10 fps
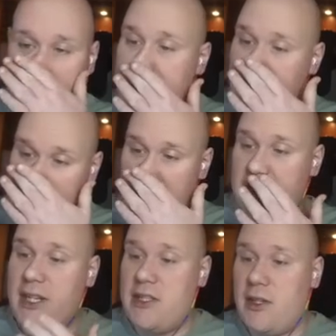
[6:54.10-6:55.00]
let's see what she
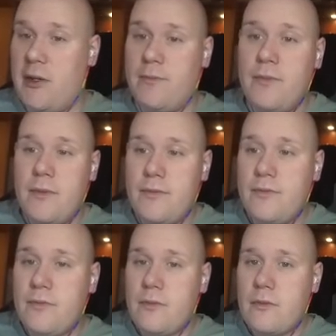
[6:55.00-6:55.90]
decides to do.
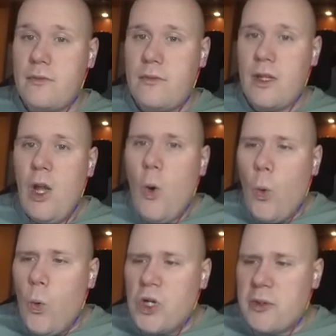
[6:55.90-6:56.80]

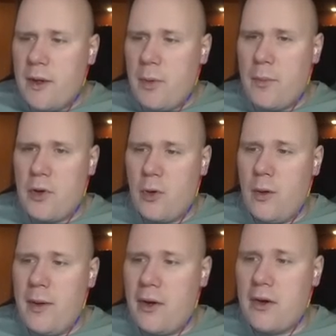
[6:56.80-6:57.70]
Ooh, she might pop her
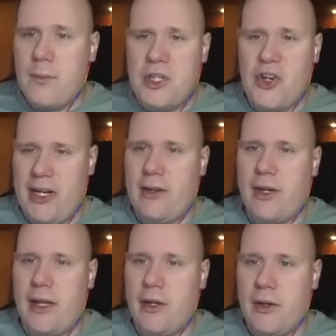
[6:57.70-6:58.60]
normal power, but she didn't.
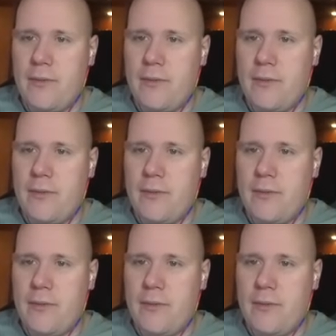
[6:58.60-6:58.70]
Okay, good.